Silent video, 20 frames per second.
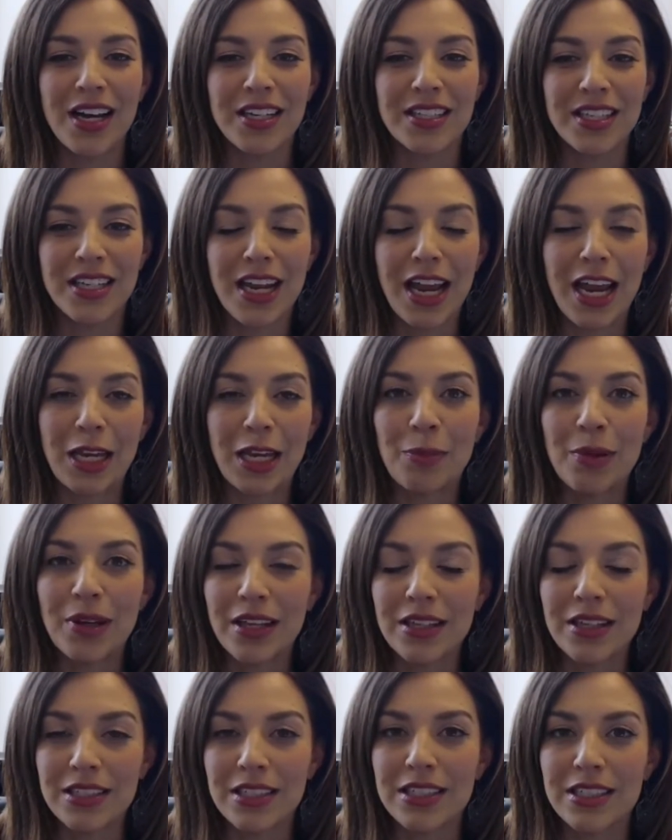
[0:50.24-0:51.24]
today,
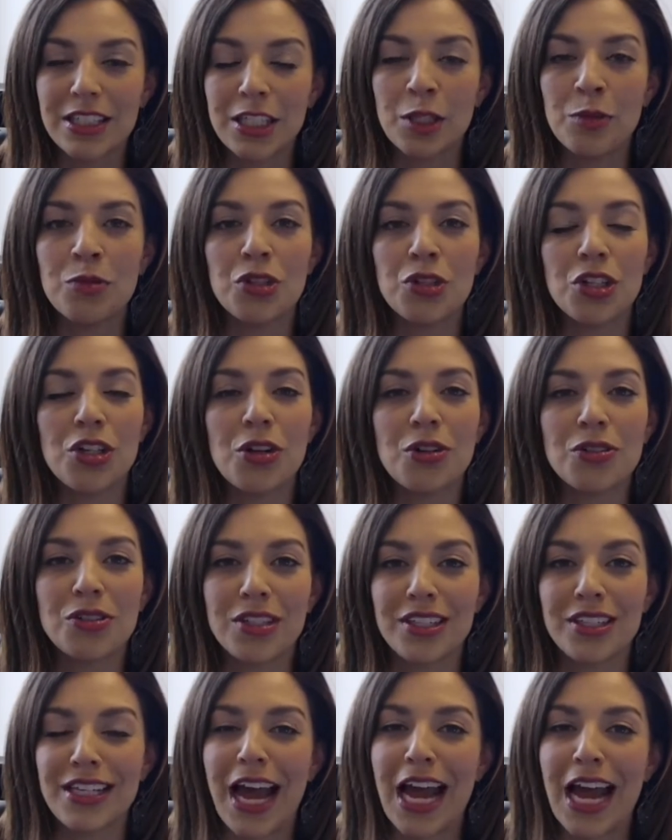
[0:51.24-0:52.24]
because it seems she knows
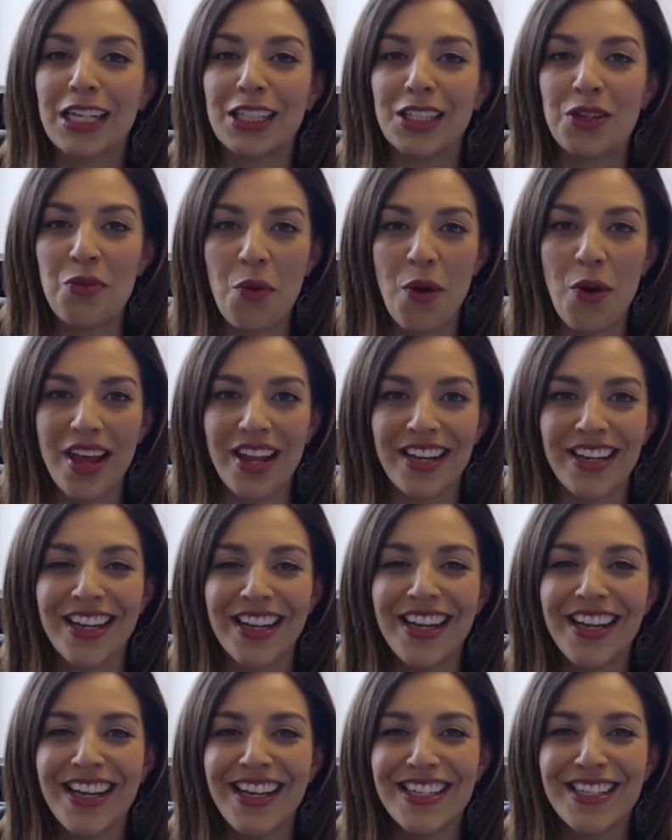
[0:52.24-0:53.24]
exactly when
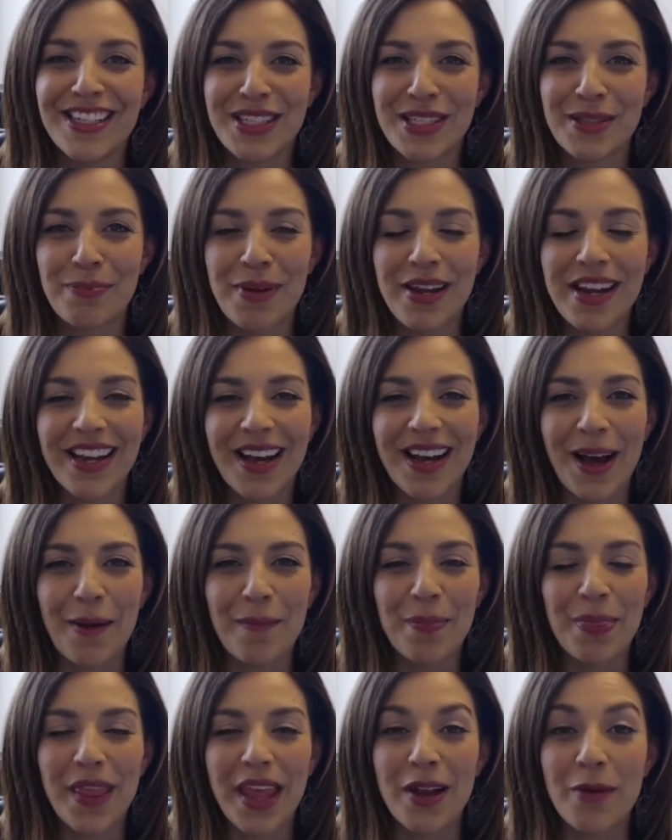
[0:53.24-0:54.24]
to speak
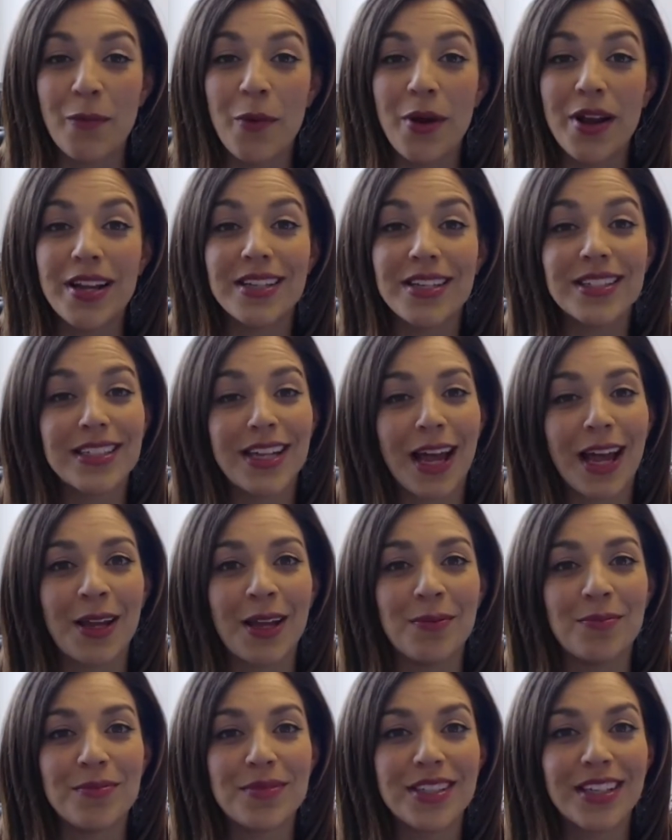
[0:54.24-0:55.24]
up and when it's
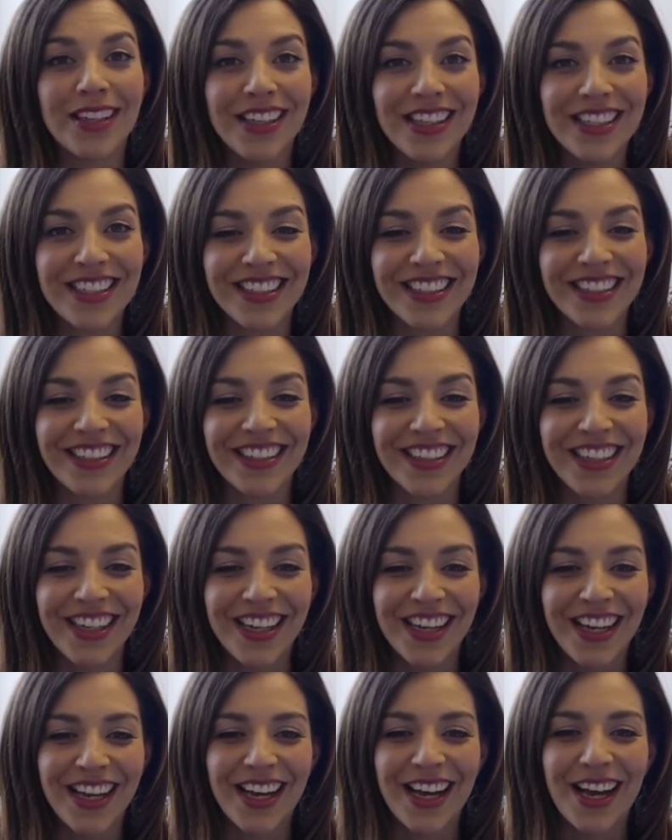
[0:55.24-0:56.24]
time to listen.
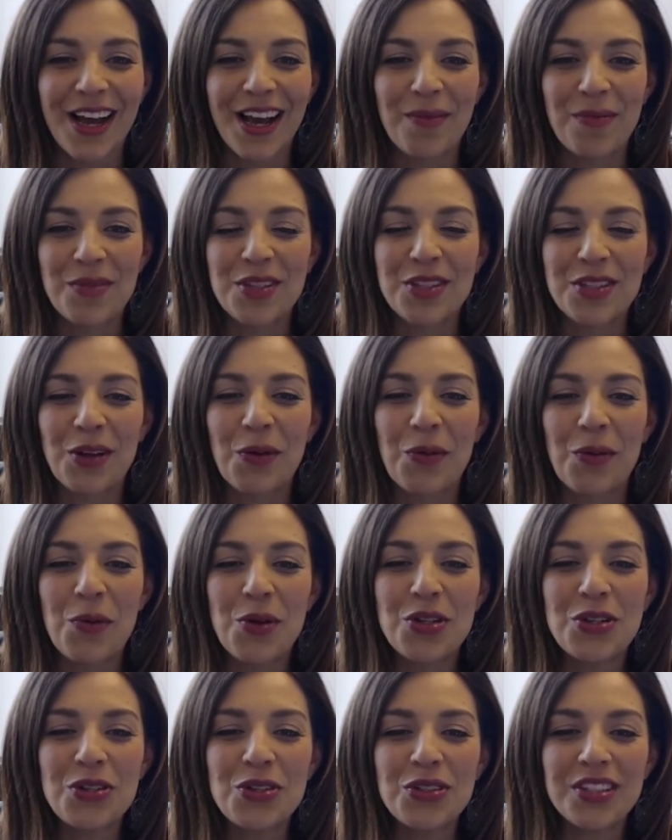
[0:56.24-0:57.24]
So
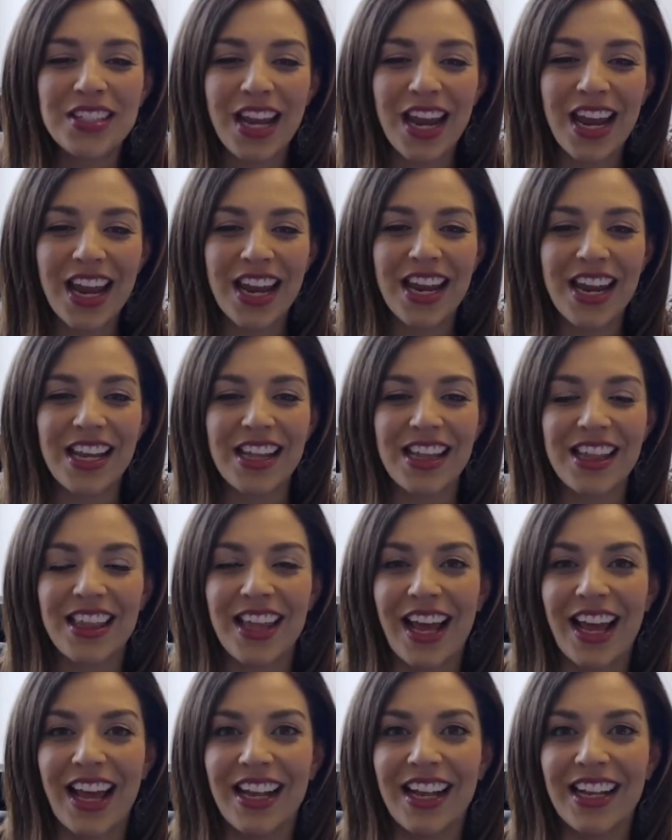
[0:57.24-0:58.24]
would you say
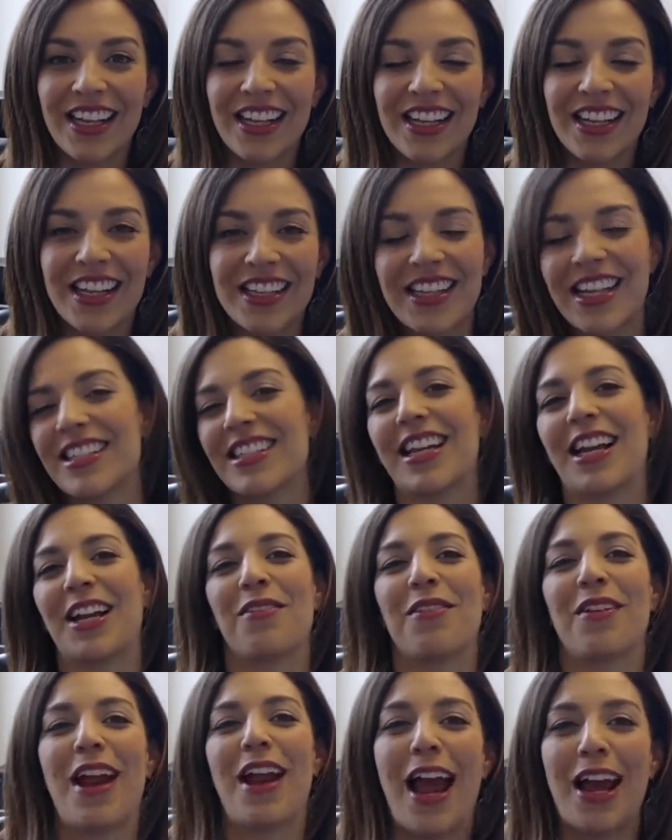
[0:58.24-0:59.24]
that that's kind
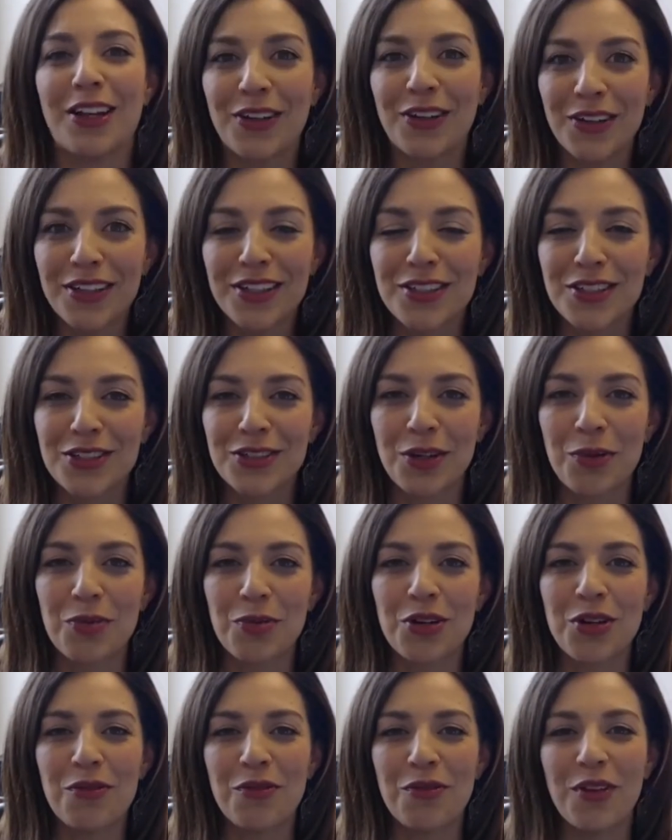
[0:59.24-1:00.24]
of an accurate
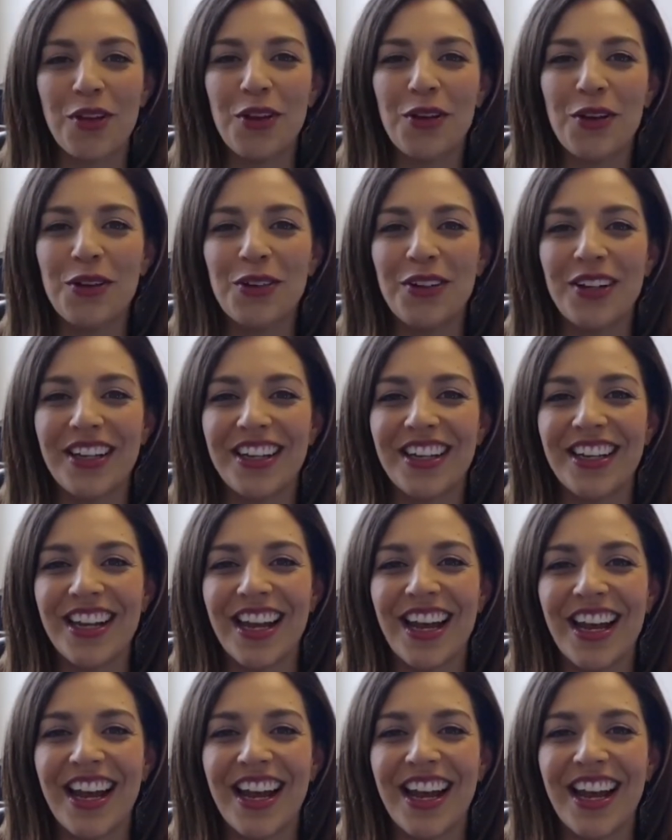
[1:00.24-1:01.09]
description of you and